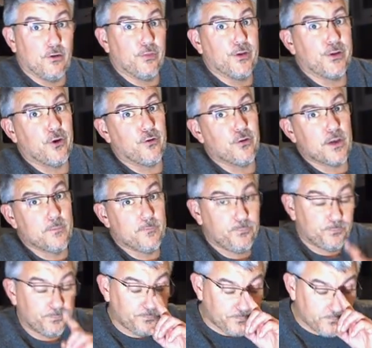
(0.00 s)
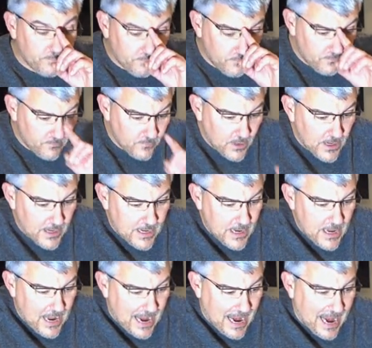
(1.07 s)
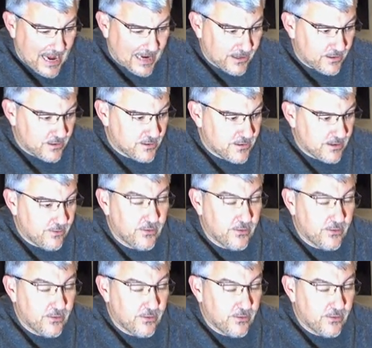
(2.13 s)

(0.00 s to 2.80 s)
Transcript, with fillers: on the dog. And